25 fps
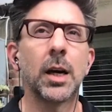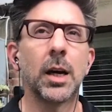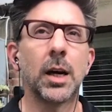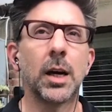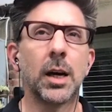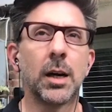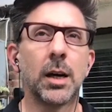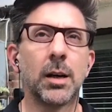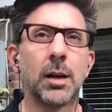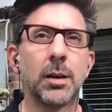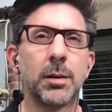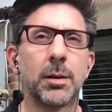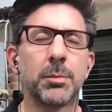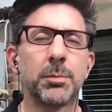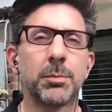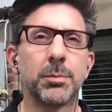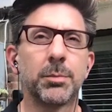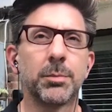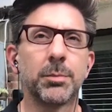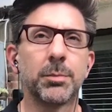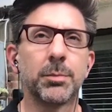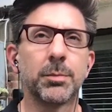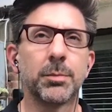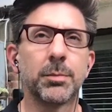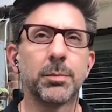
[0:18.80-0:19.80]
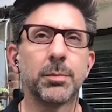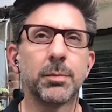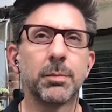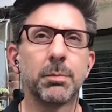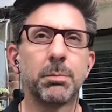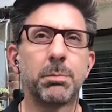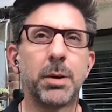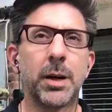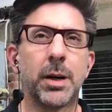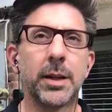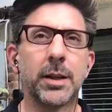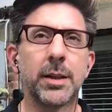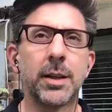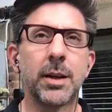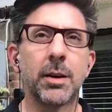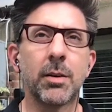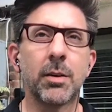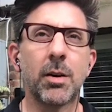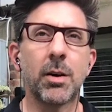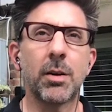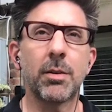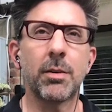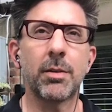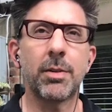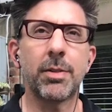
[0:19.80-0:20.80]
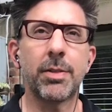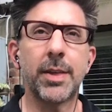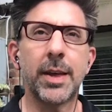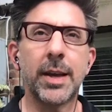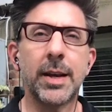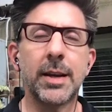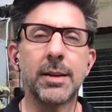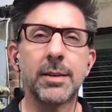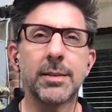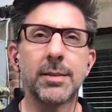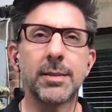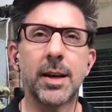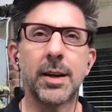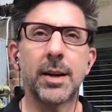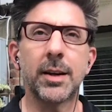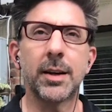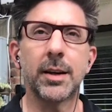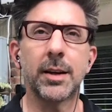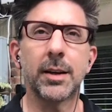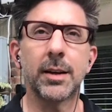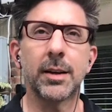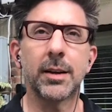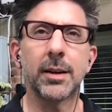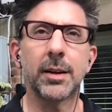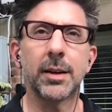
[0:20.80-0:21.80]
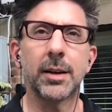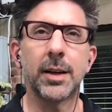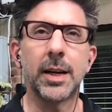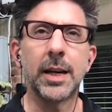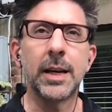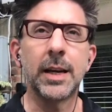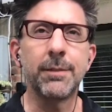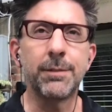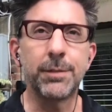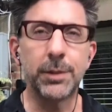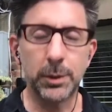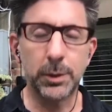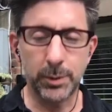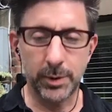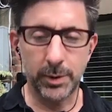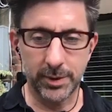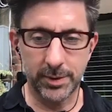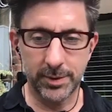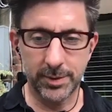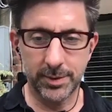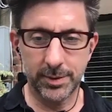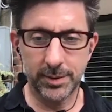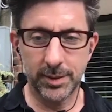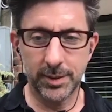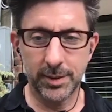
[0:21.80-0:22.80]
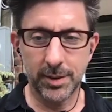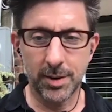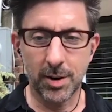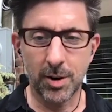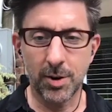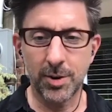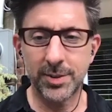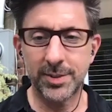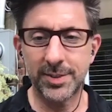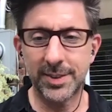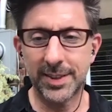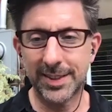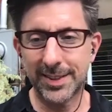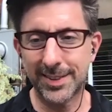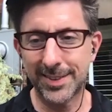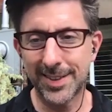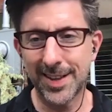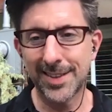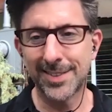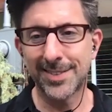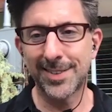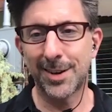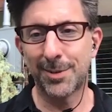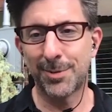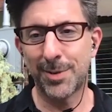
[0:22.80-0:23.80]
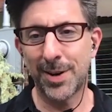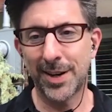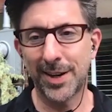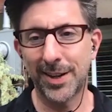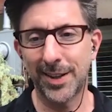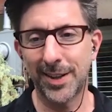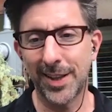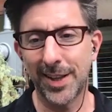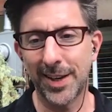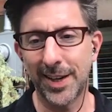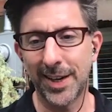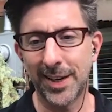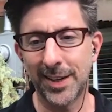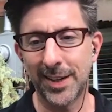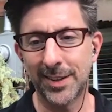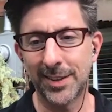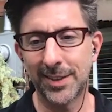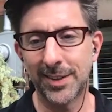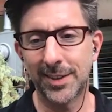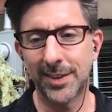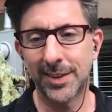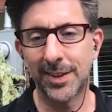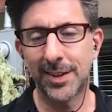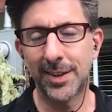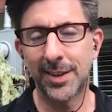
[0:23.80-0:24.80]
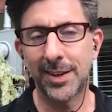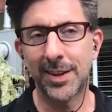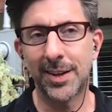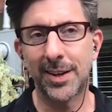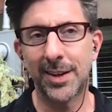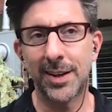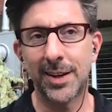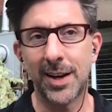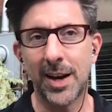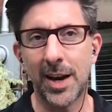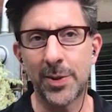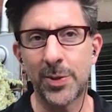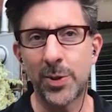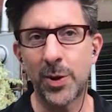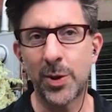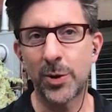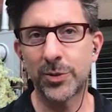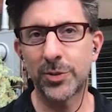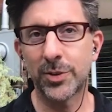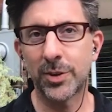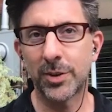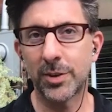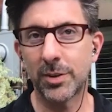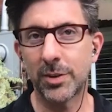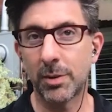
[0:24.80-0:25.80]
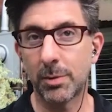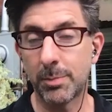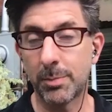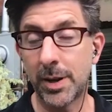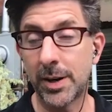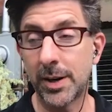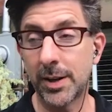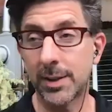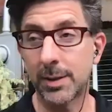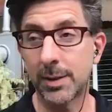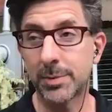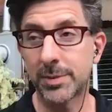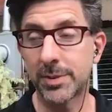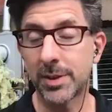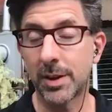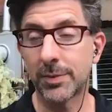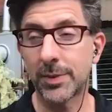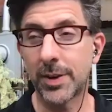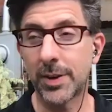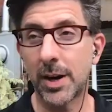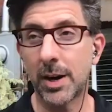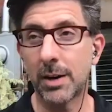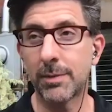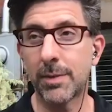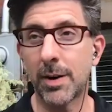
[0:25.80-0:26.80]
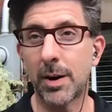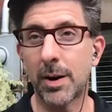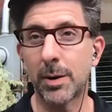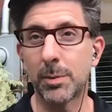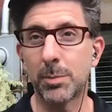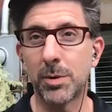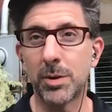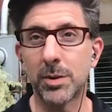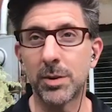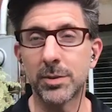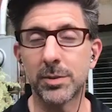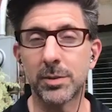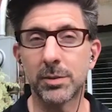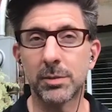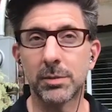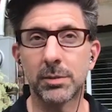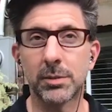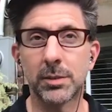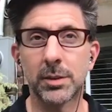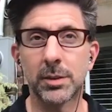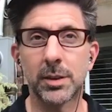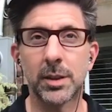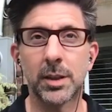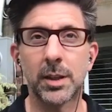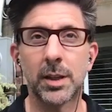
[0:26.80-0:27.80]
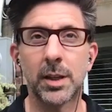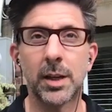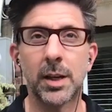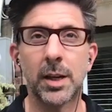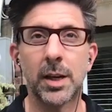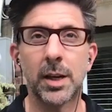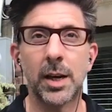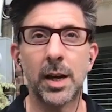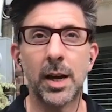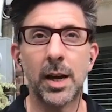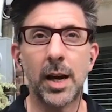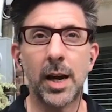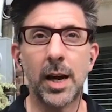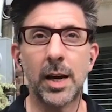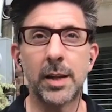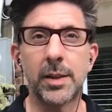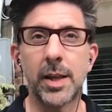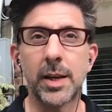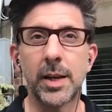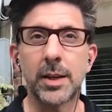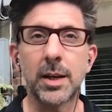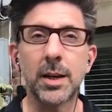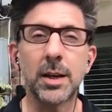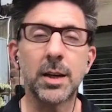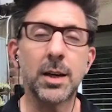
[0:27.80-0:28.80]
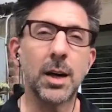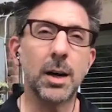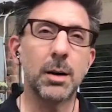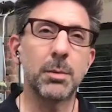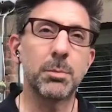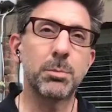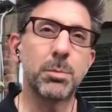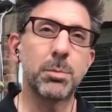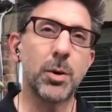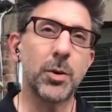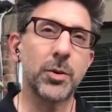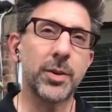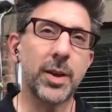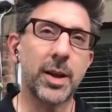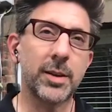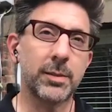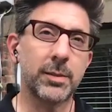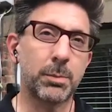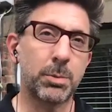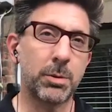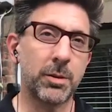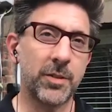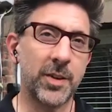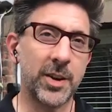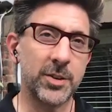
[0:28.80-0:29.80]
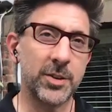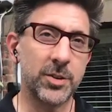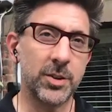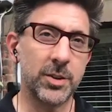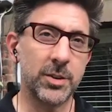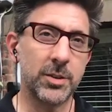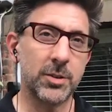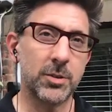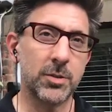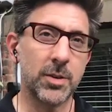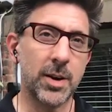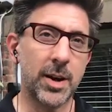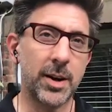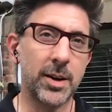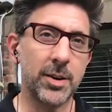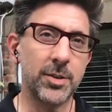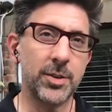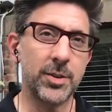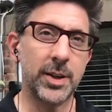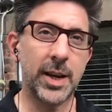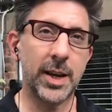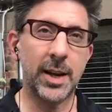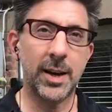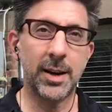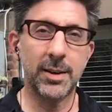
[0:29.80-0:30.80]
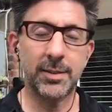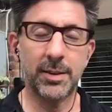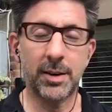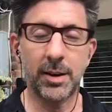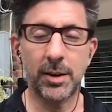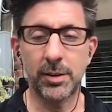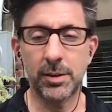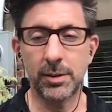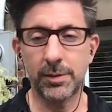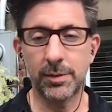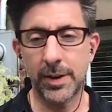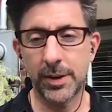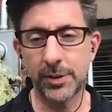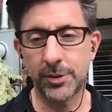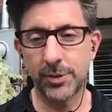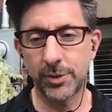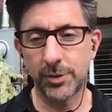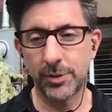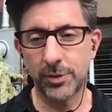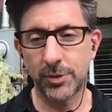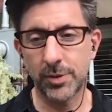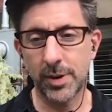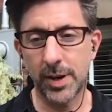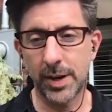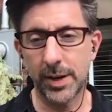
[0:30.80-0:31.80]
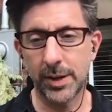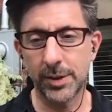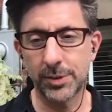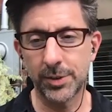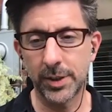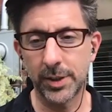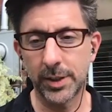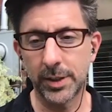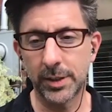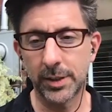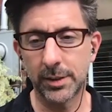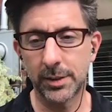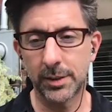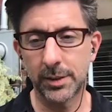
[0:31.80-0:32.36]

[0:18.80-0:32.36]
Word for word: Um, but there are things that influence our success at regulating. And those are, many of them, self-care variables. And they can come both as a prevention strategy and as an intervention strategy.